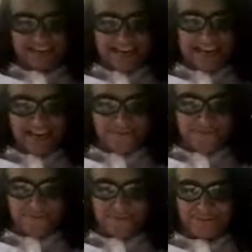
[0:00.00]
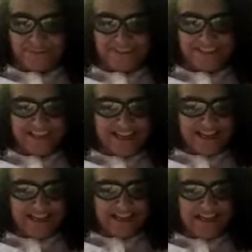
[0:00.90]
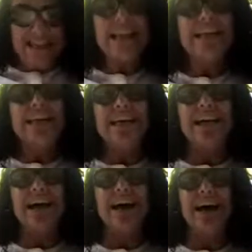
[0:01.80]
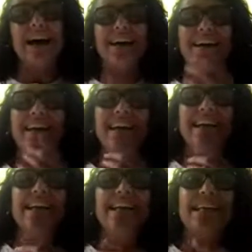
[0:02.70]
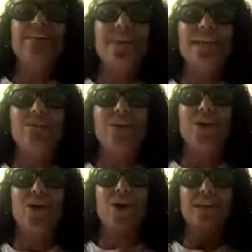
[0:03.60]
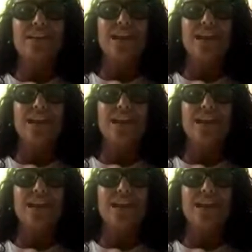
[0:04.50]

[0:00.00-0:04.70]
in life? Huh? Huh? Believe it or not, it's the